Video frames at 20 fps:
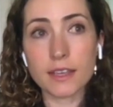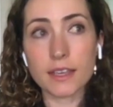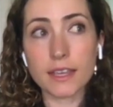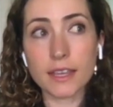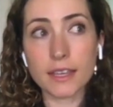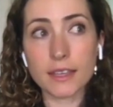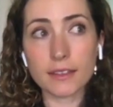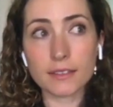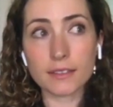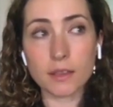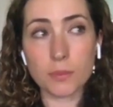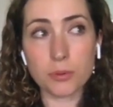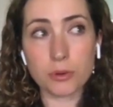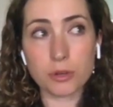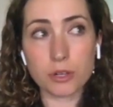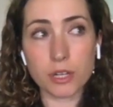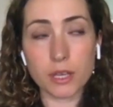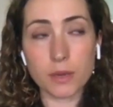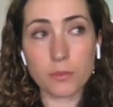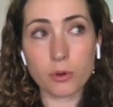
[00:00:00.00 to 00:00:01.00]
is a
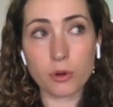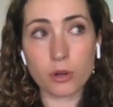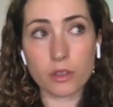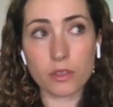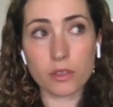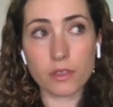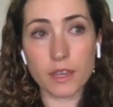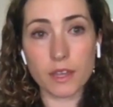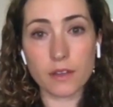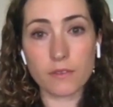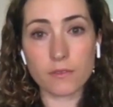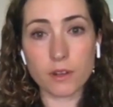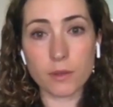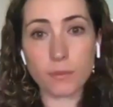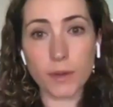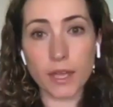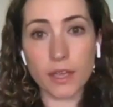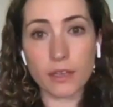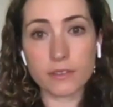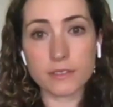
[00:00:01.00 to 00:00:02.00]
pretty important thing for a
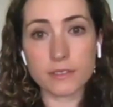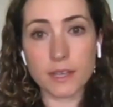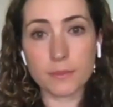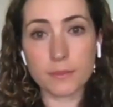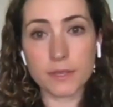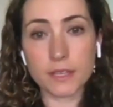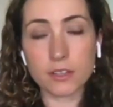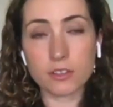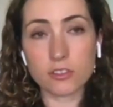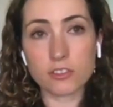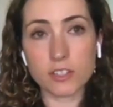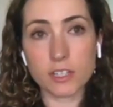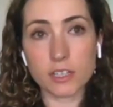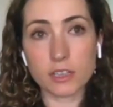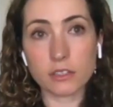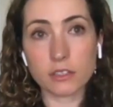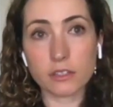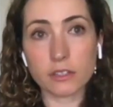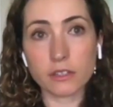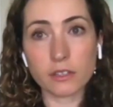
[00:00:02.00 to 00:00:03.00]
biostat PhD to
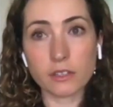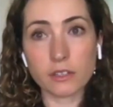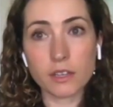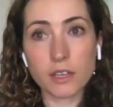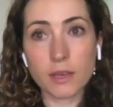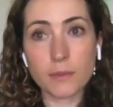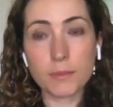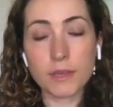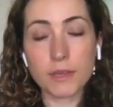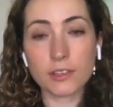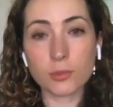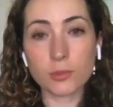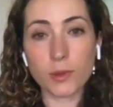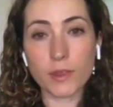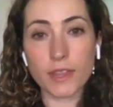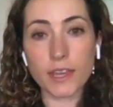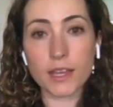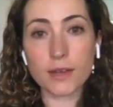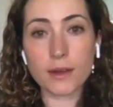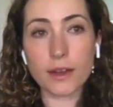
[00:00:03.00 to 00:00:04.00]
learn because
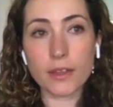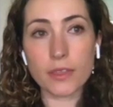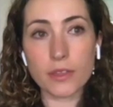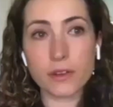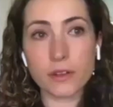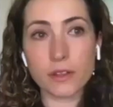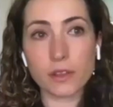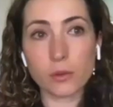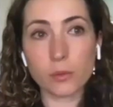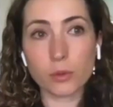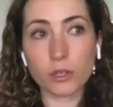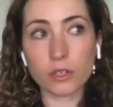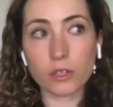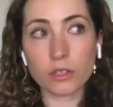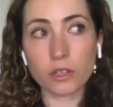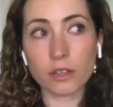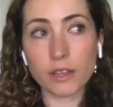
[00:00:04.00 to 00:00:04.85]
when they go out there in the world,